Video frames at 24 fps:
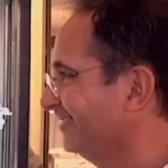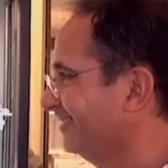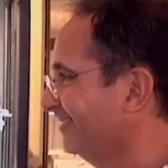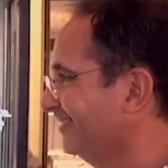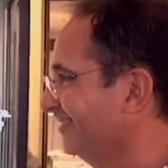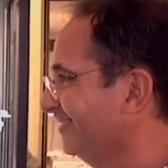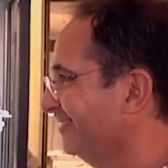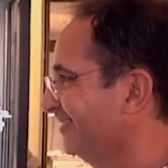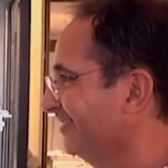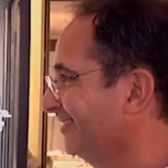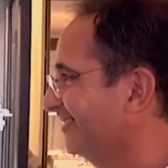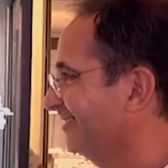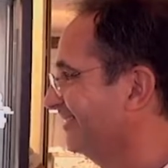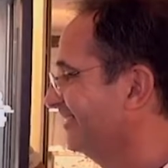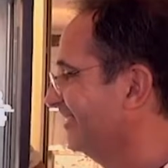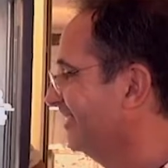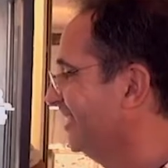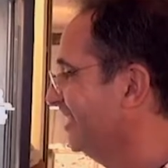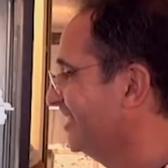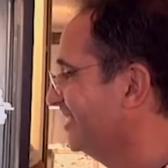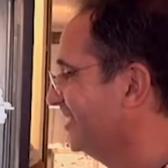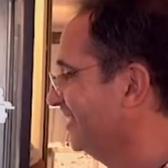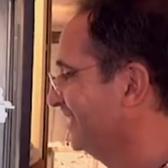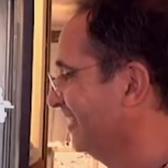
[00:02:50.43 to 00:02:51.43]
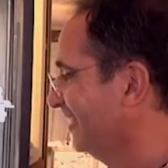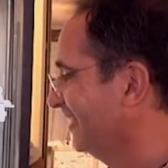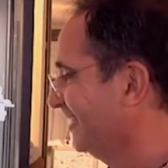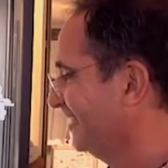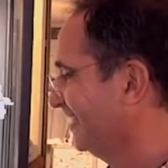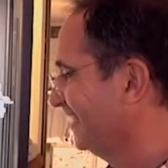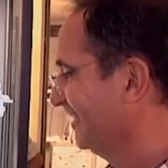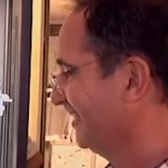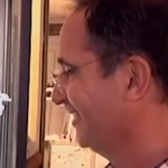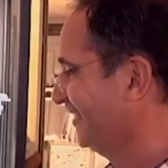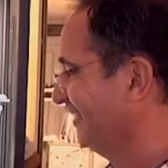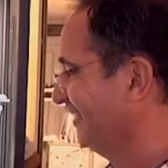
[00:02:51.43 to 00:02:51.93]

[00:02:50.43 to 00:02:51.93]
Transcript: Yep. Yes, it is.